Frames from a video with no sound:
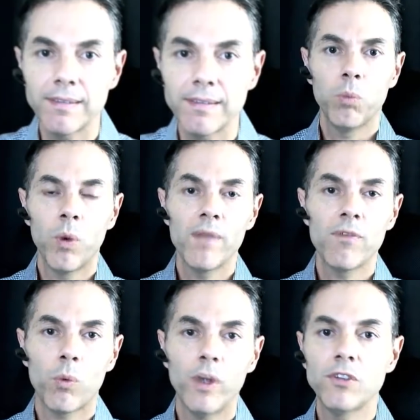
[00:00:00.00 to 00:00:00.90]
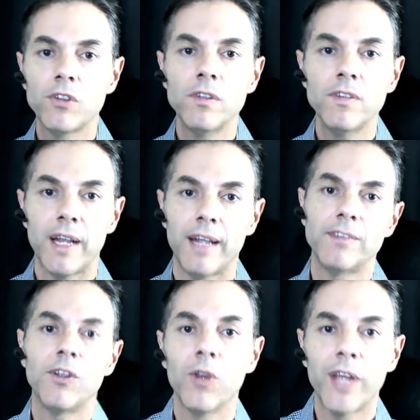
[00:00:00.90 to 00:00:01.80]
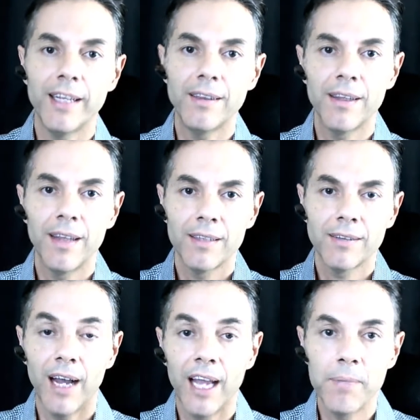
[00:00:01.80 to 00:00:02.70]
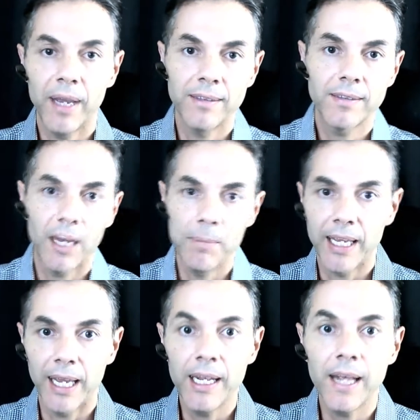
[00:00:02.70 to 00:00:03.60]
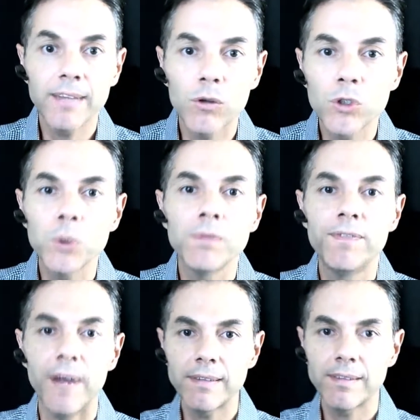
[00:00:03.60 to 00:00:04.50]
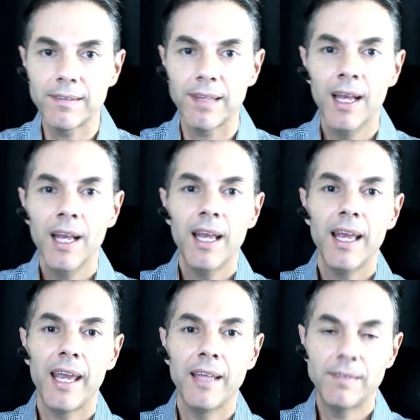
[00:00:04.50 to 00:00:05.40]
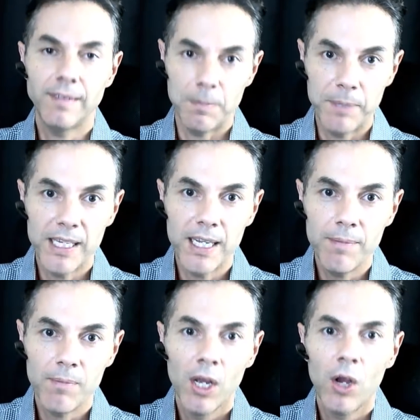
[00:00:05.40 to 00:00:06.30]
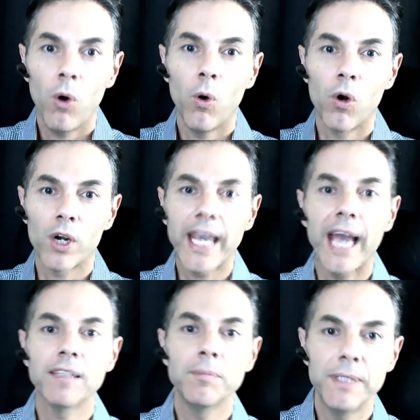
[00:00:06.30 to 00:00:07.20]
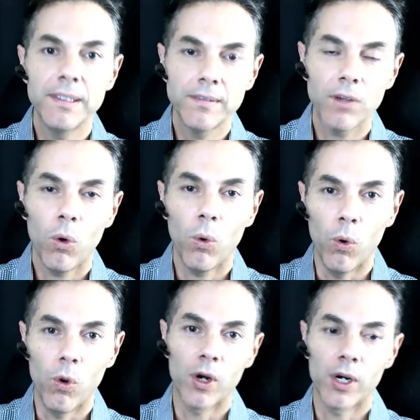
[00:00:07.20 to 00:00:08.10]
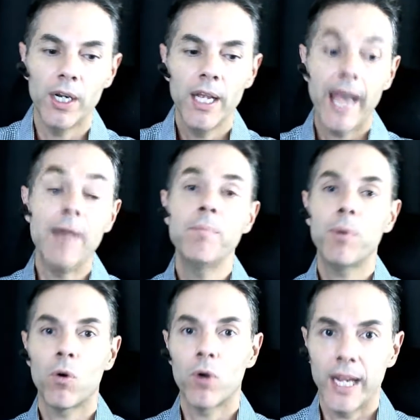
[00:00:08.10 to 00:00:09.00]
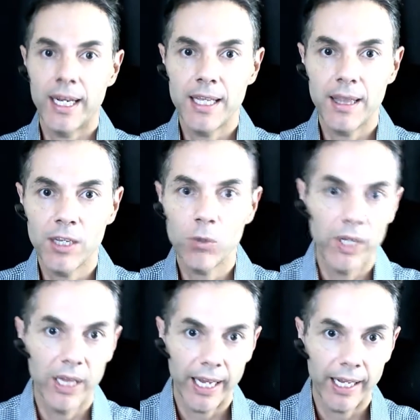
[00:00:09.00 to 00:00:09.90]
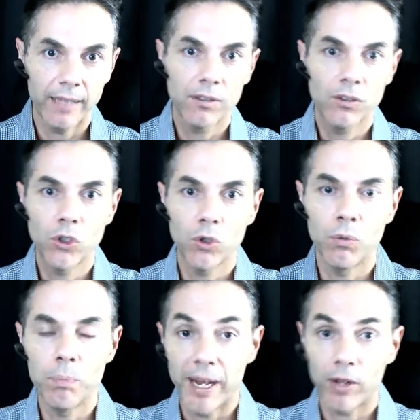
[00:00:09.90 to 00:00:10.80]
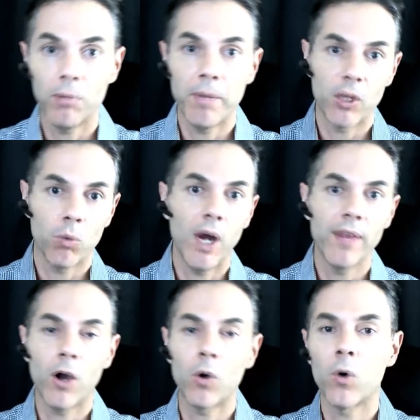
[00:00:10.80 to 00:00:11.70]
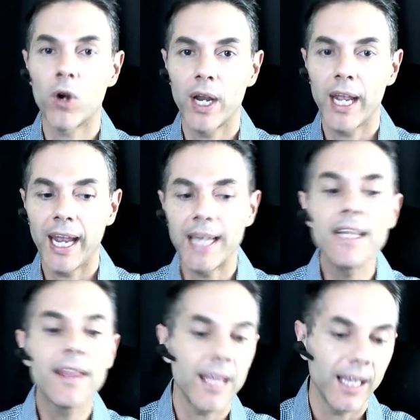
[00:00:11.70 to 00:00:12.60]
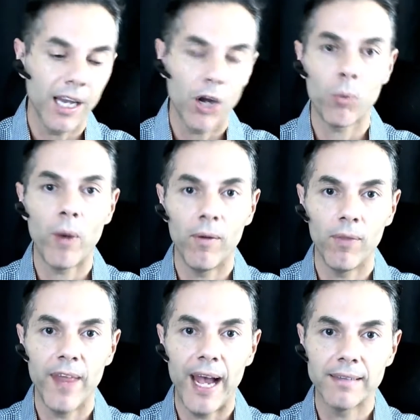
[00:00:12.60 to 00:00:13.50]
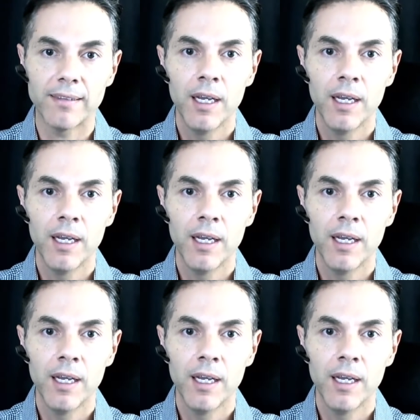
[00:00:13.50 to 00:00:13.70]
One of the questions that I still get time and time again is how to invest in CBD or cannabis or hemp or anything related to medical marijuana or anything around that.